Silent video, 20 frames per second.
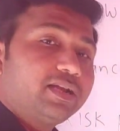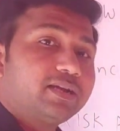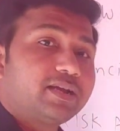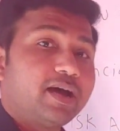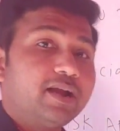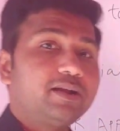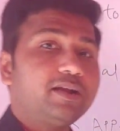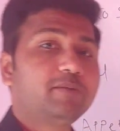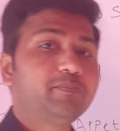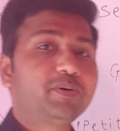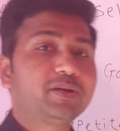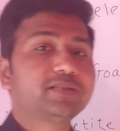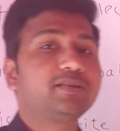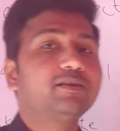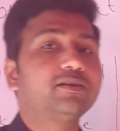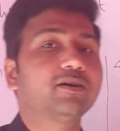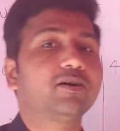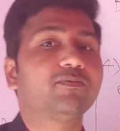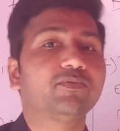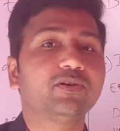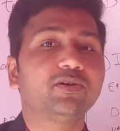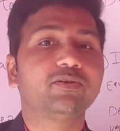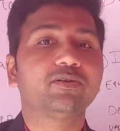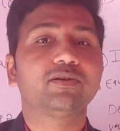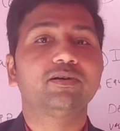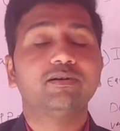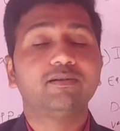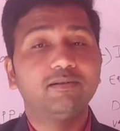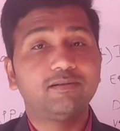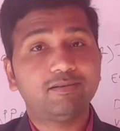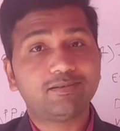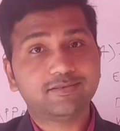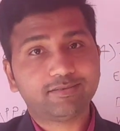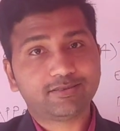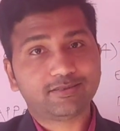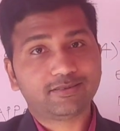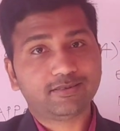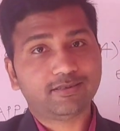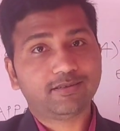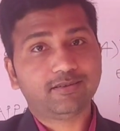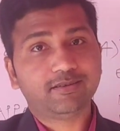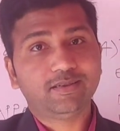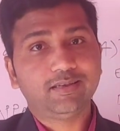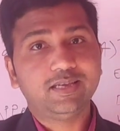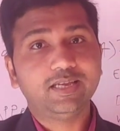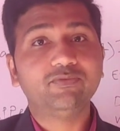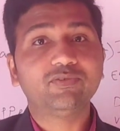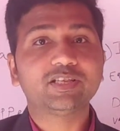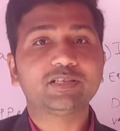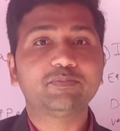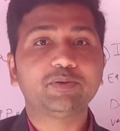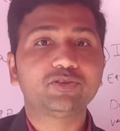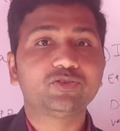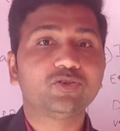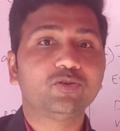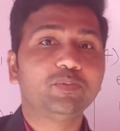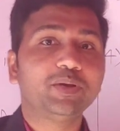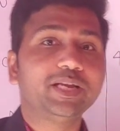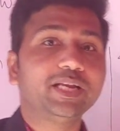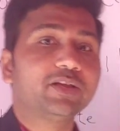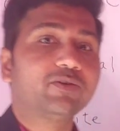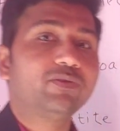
that 100% of your investment should be in